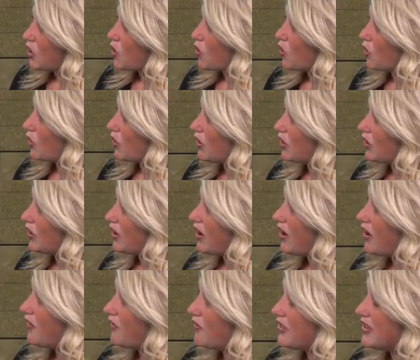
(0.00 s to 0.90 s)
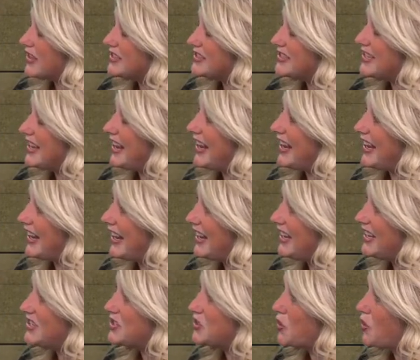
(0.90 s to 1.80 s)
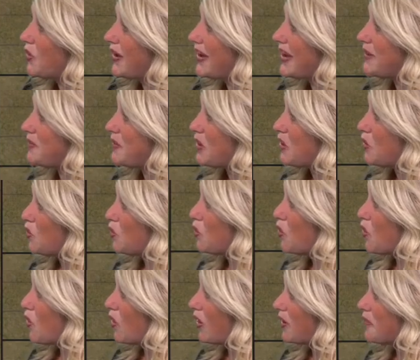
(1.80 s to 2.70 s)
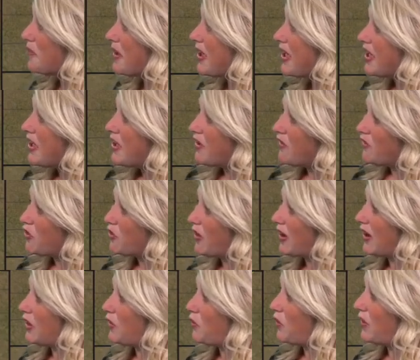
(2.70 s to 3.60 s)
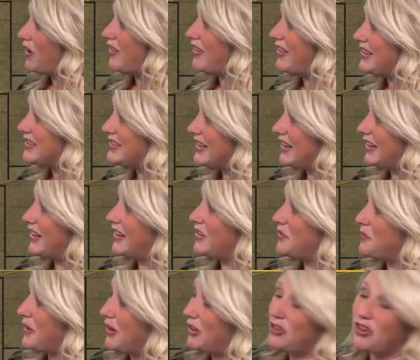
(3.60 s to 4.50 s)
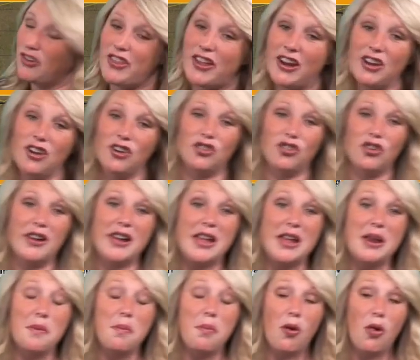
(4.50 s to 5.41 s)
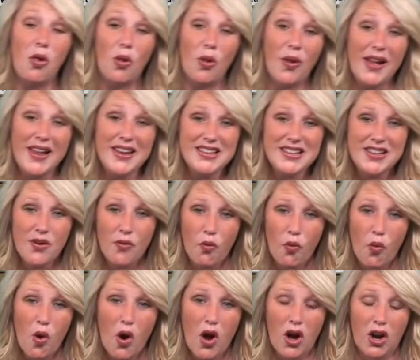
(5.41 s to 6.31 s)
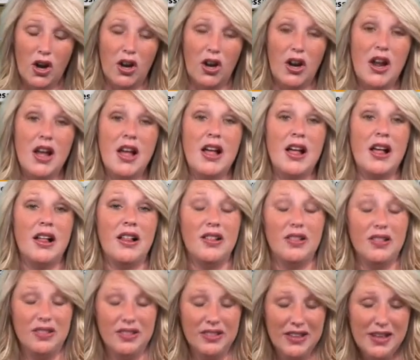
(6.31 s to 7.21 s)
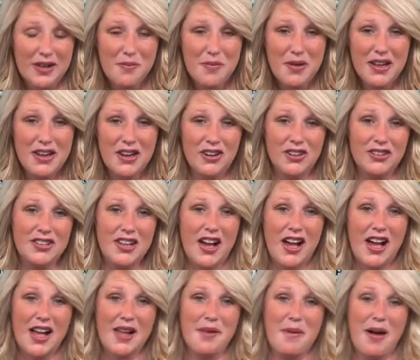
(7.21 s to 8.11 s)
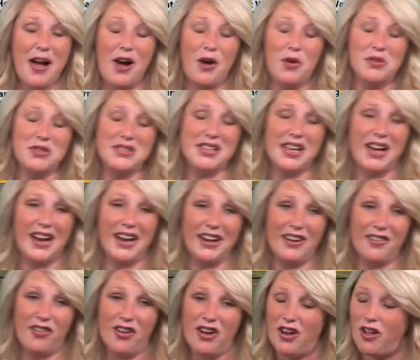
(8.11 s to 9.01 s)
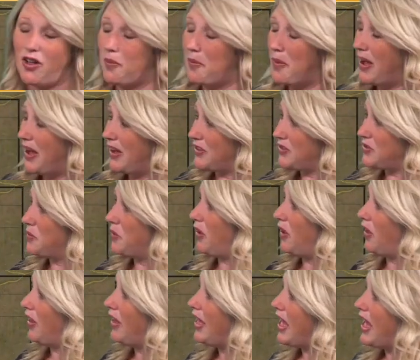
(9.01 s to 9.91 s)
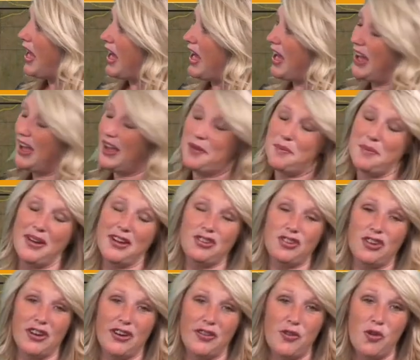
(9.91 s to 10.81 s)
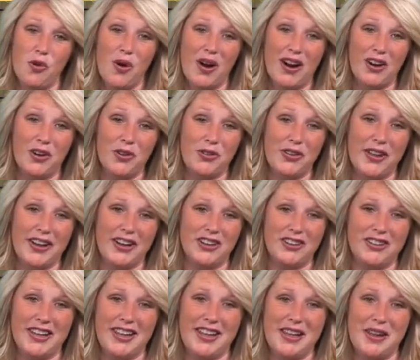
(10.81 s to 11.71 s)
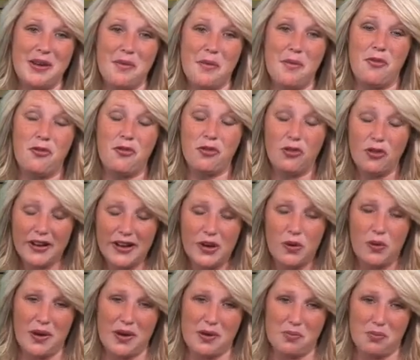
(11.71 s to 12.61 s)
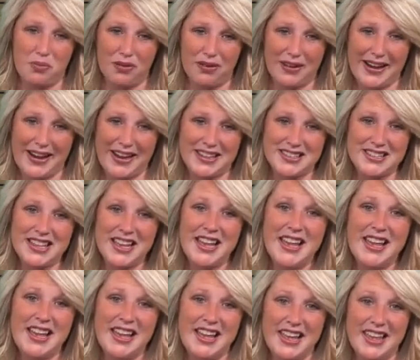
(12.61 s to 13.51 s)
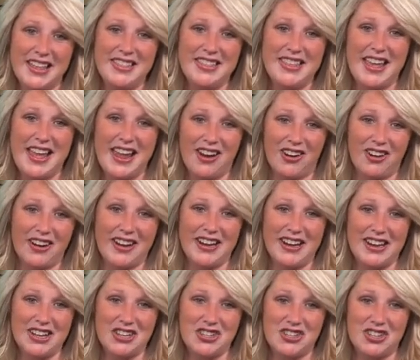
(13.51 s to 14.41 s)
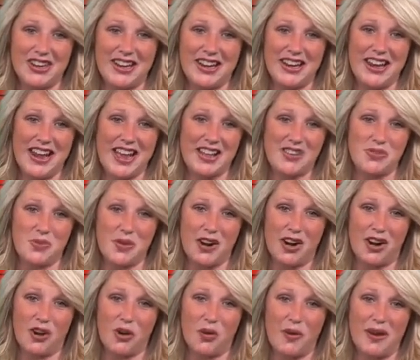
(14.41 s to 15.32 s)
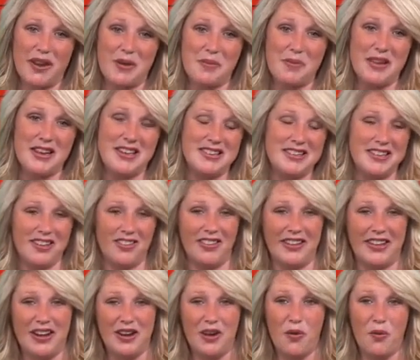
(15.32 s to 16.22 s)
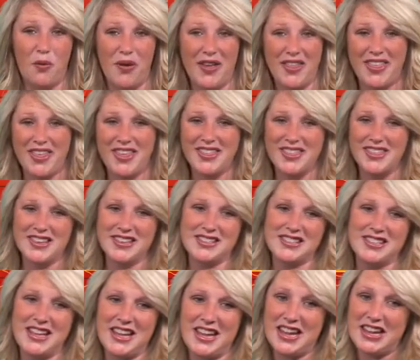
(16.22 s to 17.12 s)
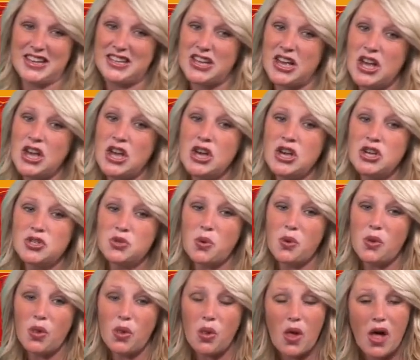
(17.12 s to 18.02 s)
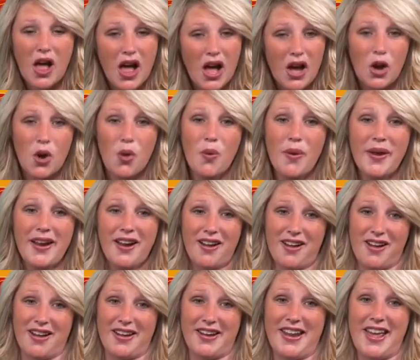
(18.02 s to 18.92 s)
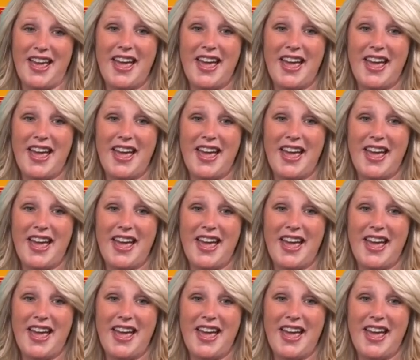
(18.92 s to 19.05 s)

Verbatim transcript: corner of the state. It is going to be warm. If you are in one of these areas, make sure that you're drinking plenty of water limit your time outside if at all possible uh, and make sure if you are outside you're taking frequent breaks in the air conditioning as we are going to be dealing with this heat. So a lot going on